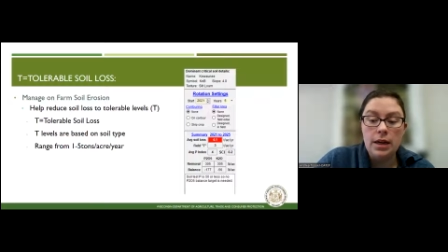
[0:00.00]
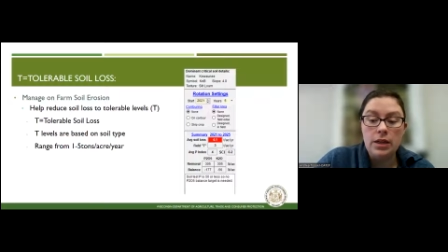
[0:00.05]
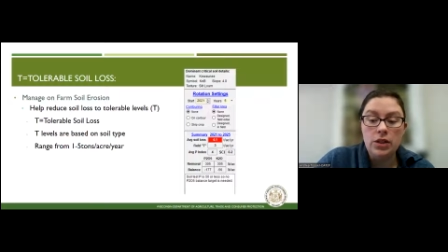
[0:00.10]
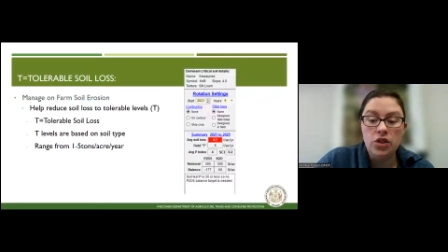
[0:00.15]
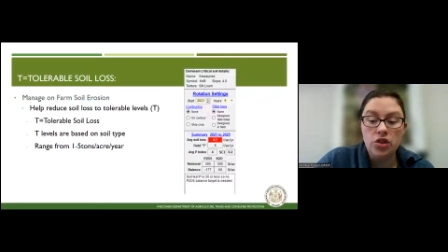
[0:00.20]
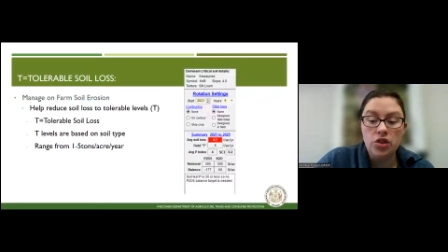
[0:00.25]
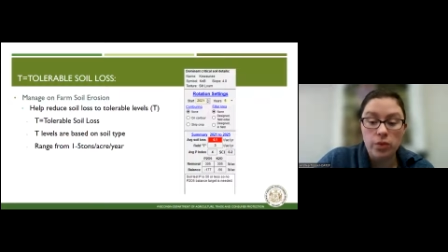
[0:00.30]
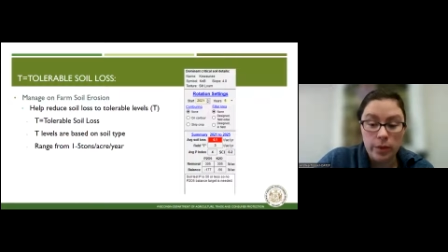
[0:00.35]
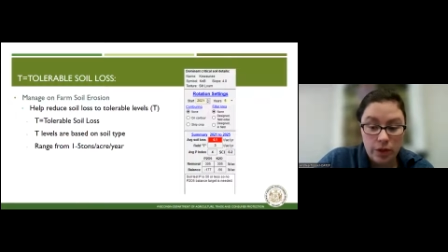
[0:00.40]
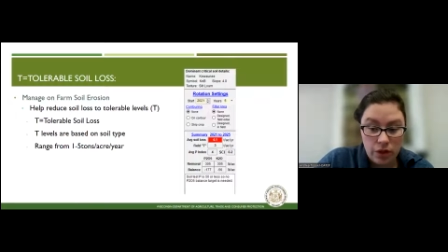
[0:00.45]
is
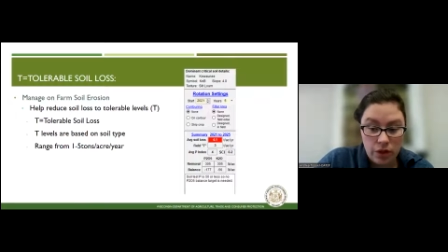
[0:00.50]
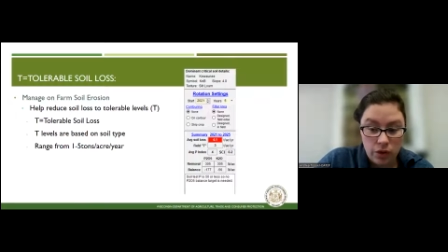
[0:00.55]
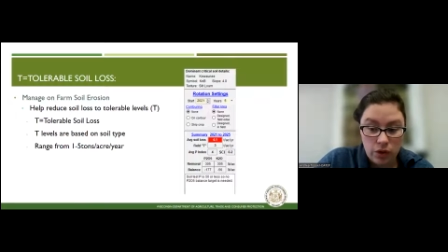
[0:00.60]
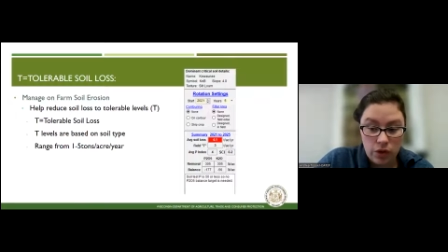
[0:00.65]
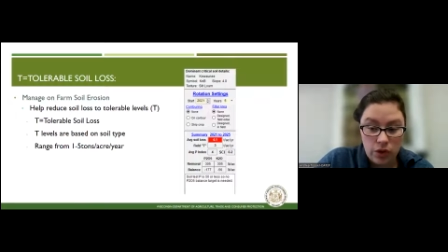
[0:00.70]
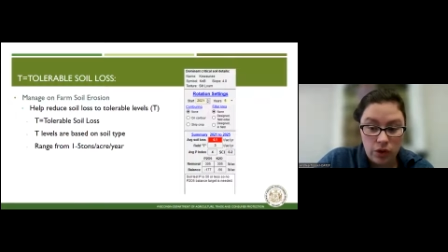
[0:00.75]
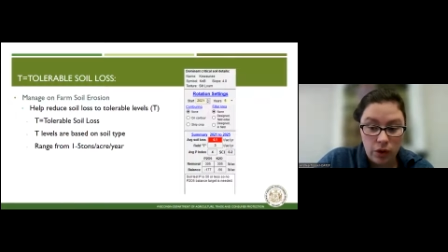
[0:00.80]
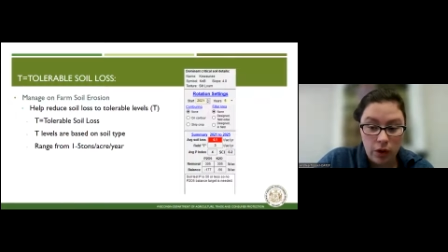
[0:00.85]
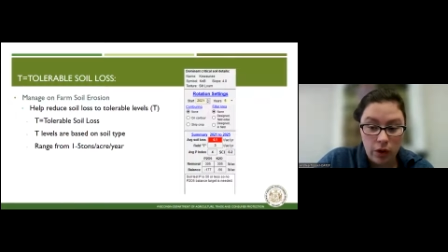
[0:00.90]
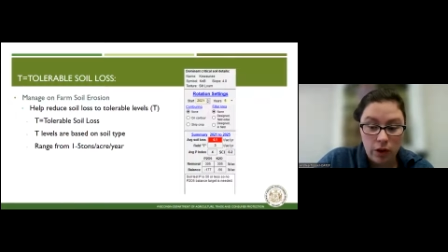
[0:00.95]
to
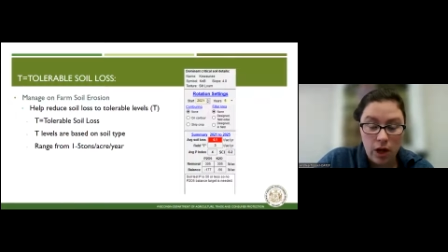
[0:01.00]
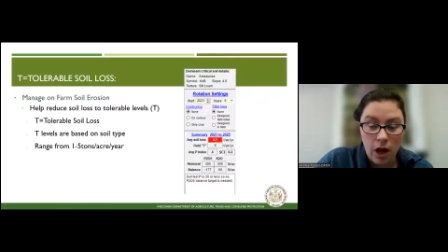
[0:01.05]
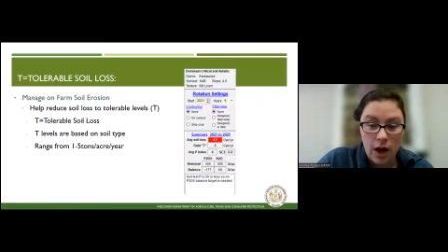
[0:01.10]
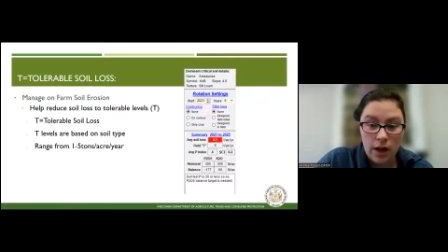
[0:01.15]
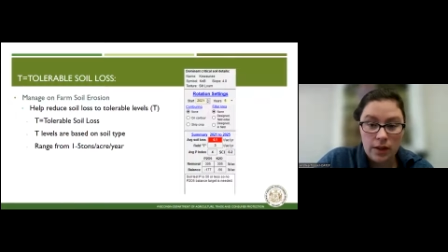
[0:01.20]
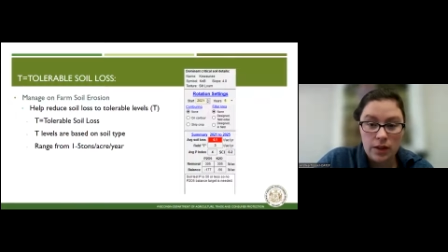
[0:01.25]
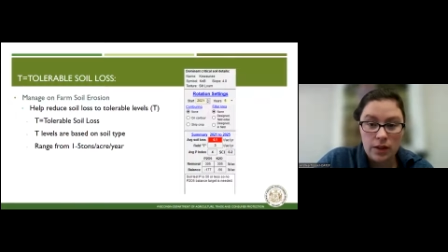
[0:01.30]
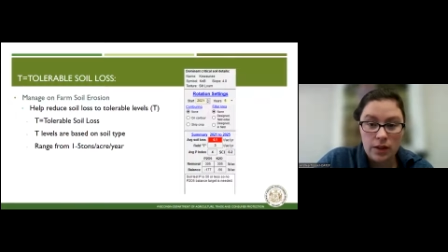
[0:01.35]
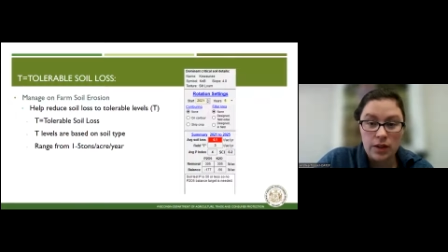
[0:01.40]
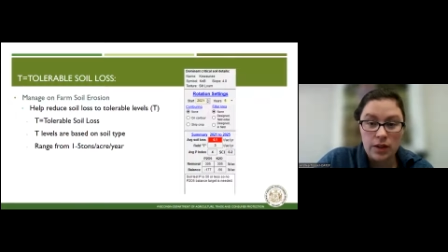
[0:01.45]
reduce soil
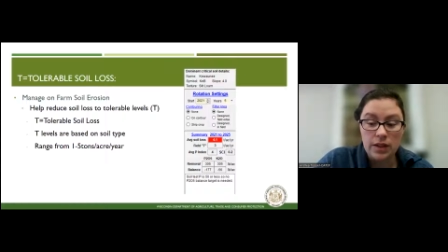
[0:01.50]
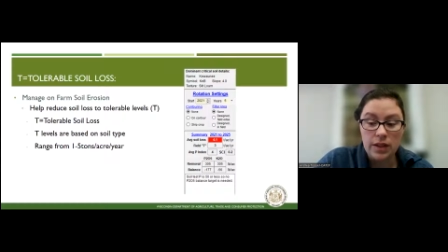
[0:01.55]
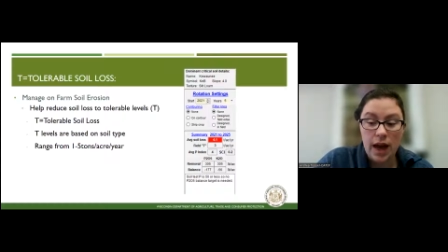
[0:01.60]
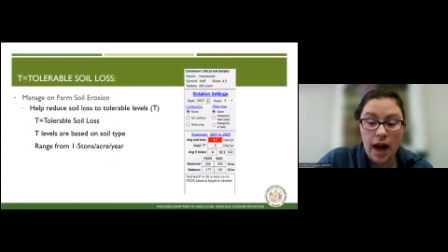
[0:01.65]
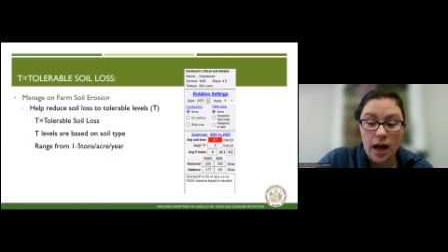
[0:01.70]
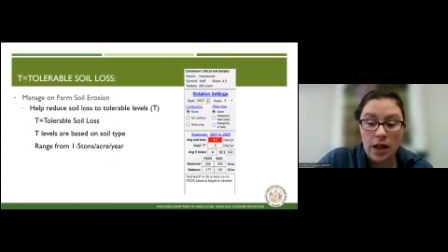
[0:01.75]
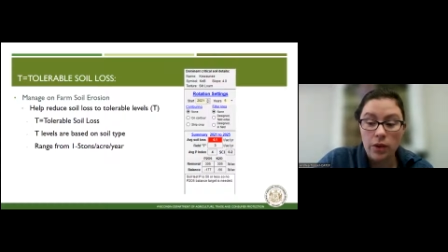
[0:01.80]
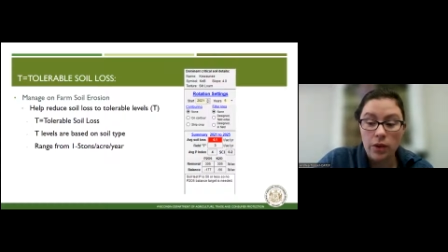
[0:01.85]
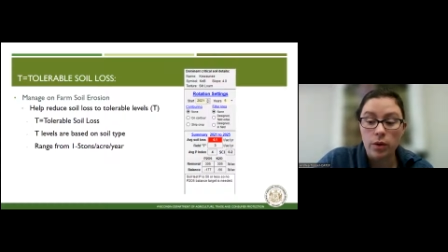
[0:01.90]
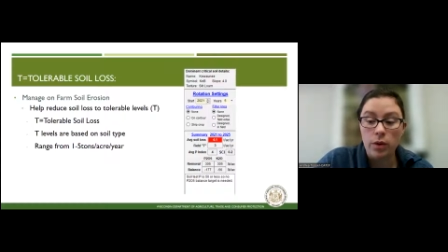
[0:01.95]
loss to
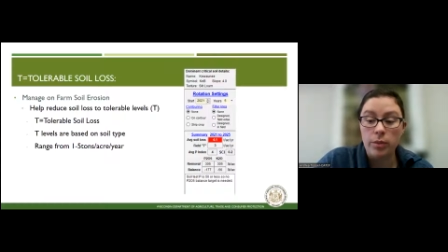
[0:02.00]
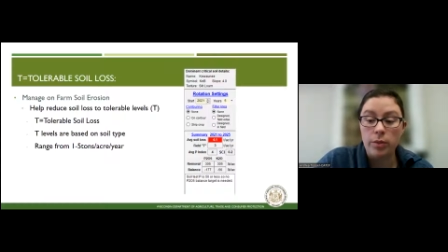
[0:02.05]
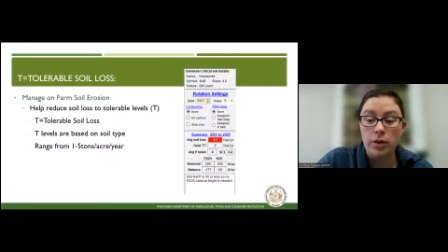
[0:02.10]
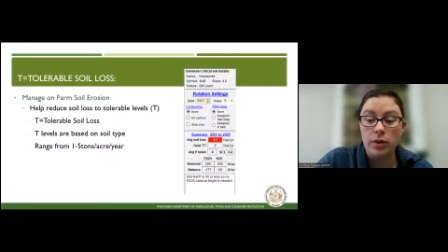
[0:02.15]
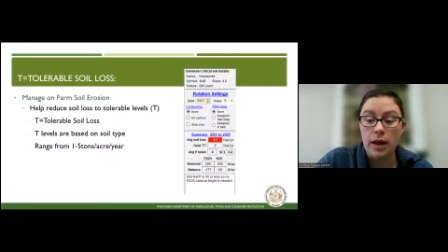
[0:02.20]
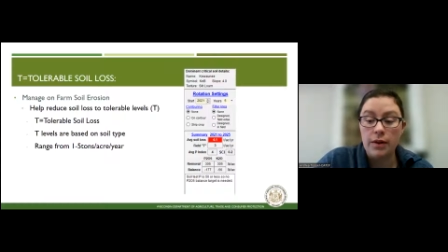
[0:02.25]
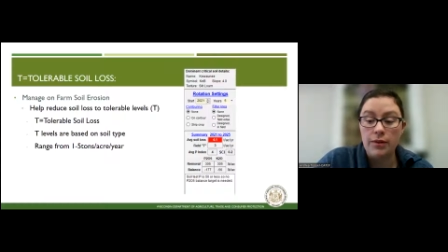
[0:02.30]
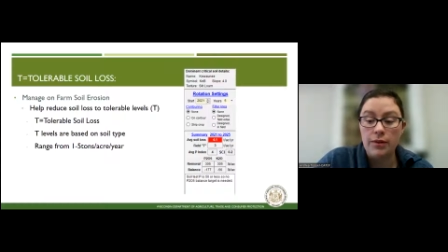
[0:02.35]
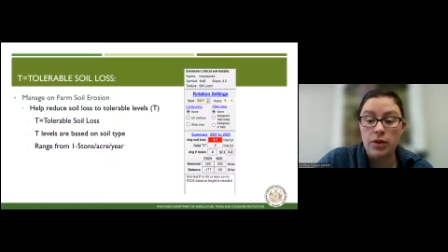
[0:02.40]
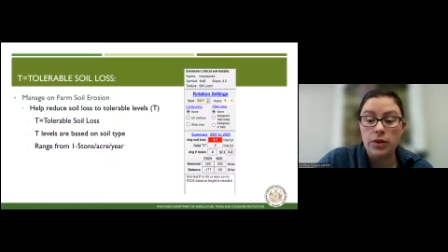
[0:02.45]
tolerable
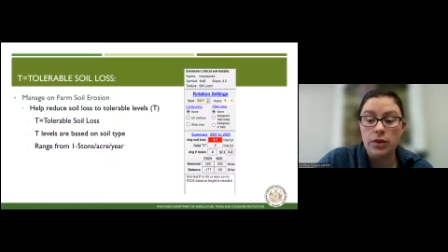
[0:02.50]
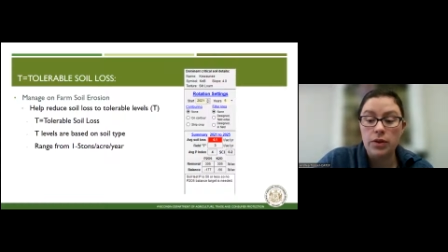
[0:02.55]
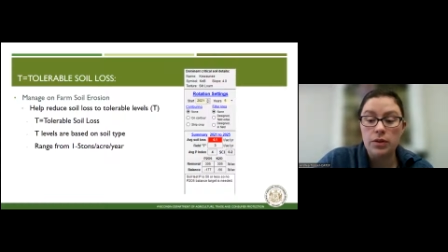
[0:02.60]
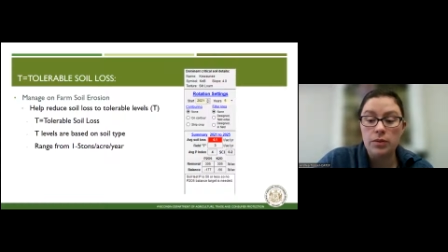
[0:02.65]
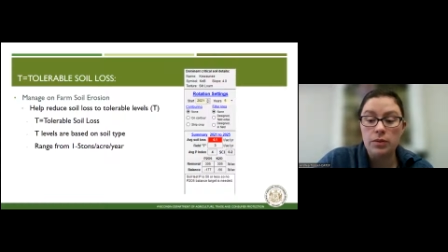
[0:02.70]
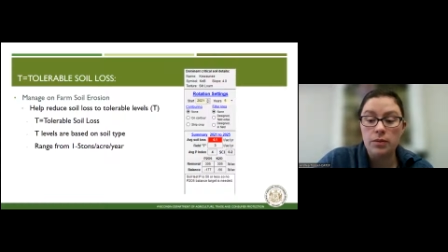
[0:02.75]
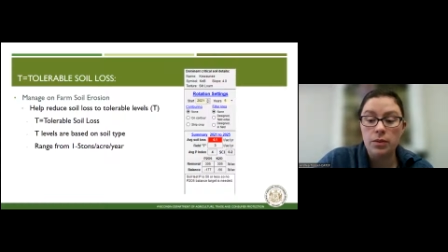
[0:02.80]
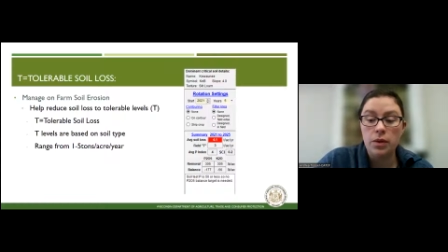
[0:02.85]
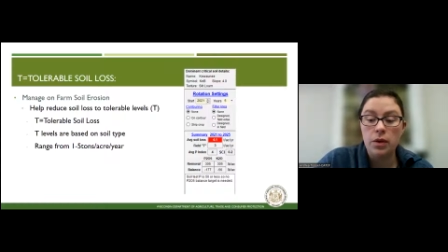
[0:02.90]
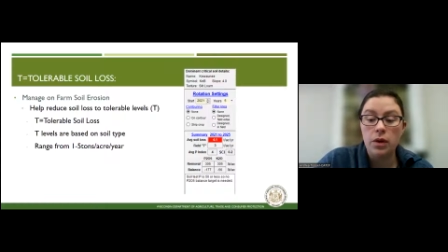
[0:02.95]
levels,